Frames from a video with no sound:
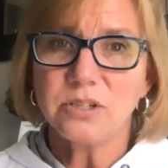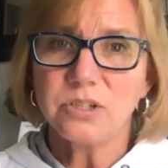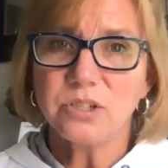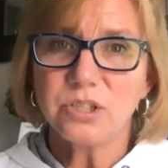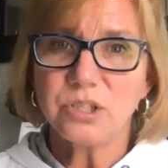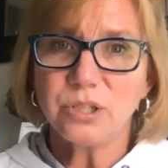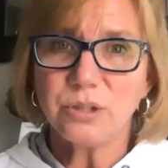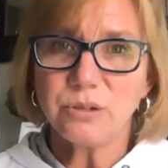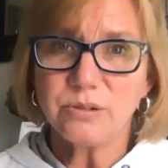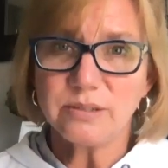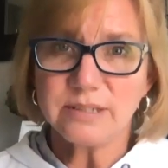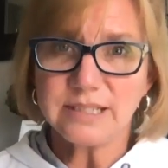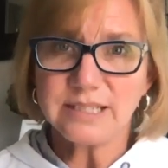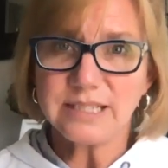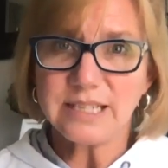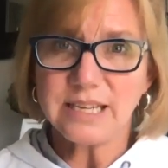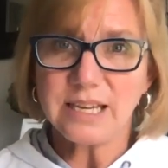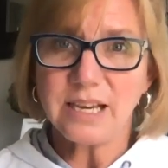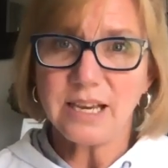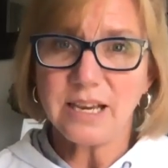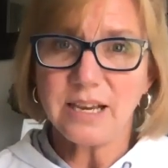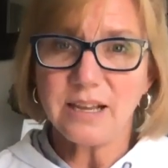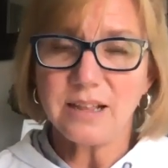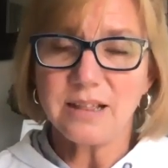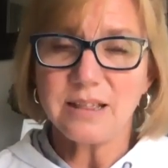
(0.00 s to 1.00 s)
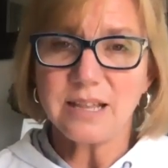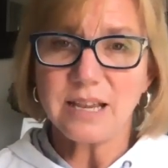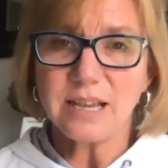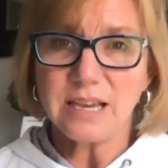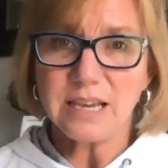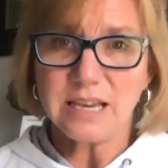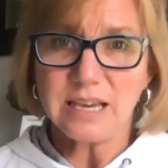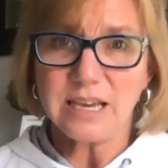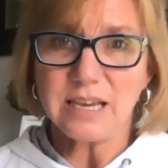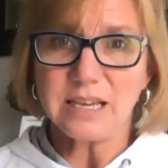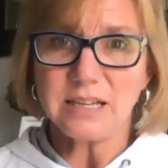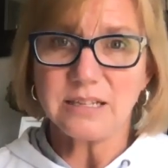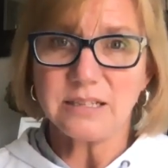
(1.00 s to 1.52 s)
to see the
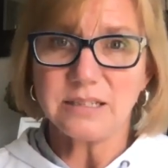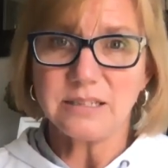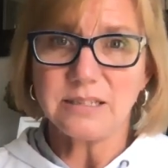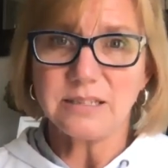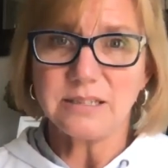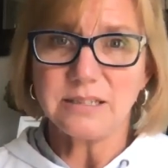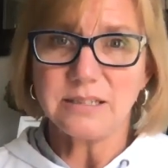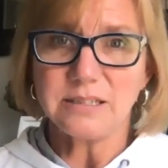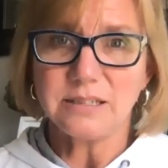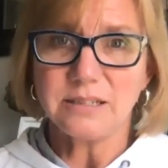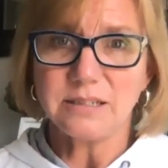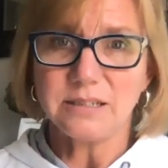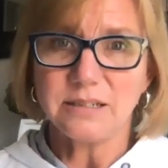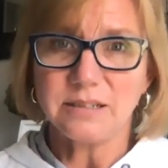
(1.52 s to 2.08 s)
kids.